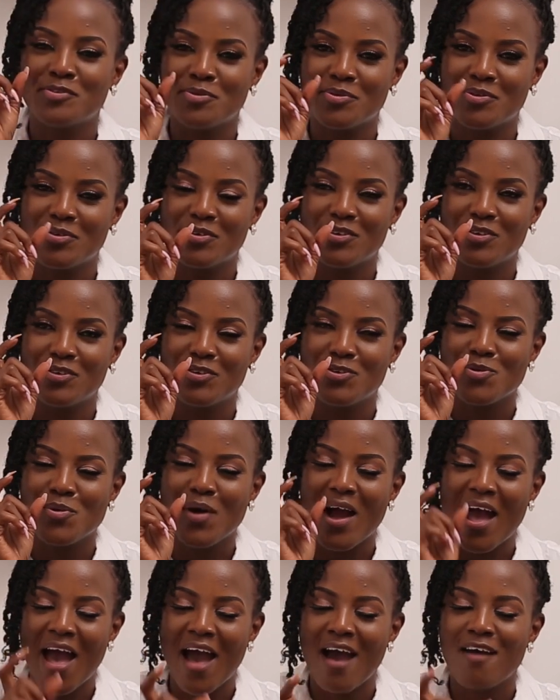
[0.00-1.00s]
you
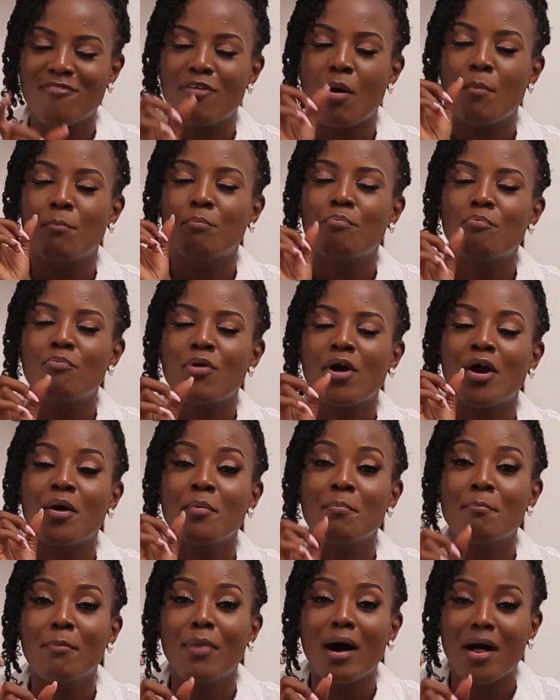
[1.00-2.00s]
have per
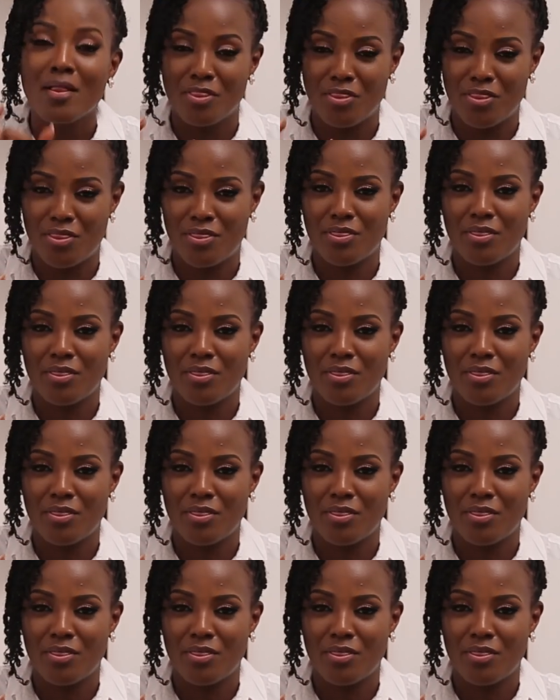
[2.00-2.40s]
month.